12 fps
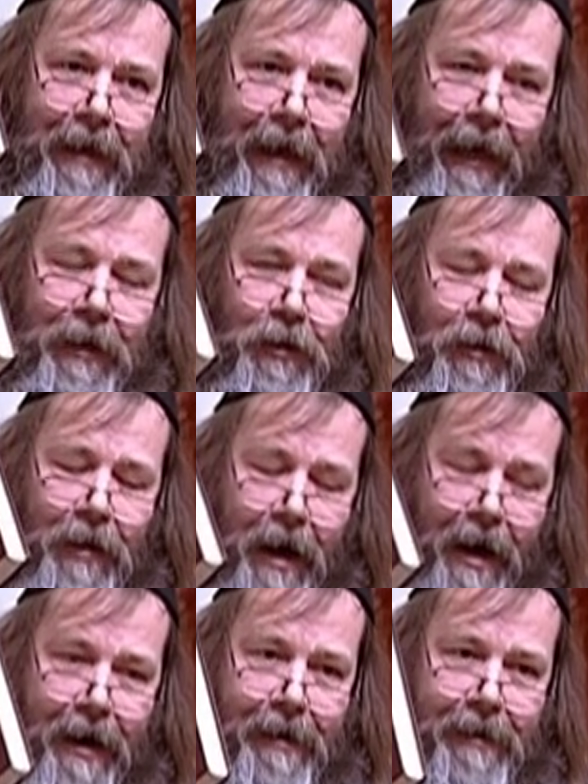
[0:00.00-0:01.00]
and your
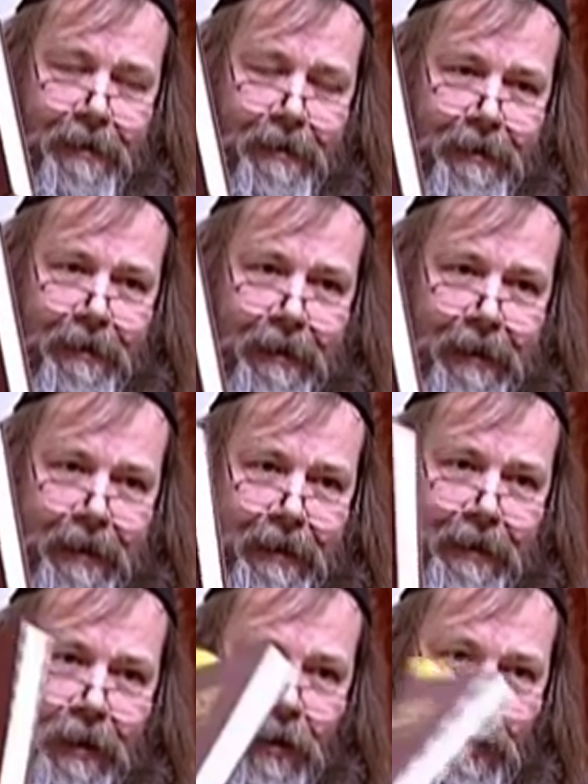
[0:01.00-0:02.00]
heart is
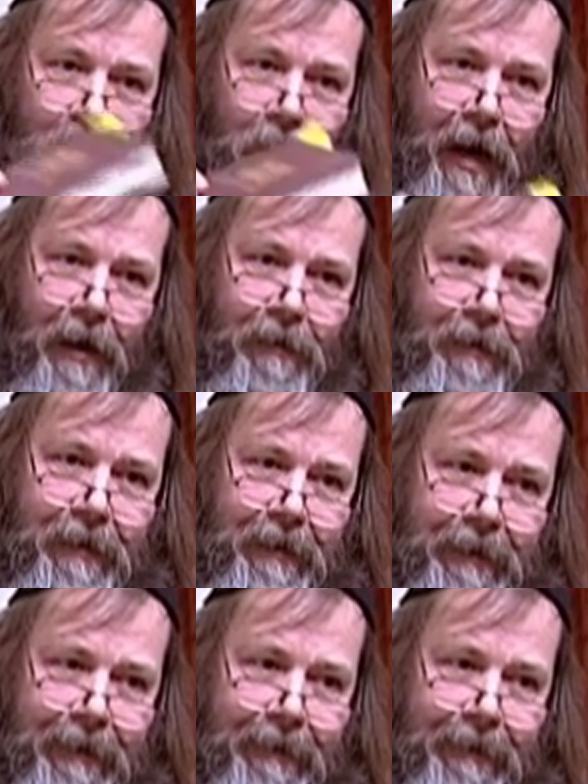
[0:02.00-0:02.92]
the good ground,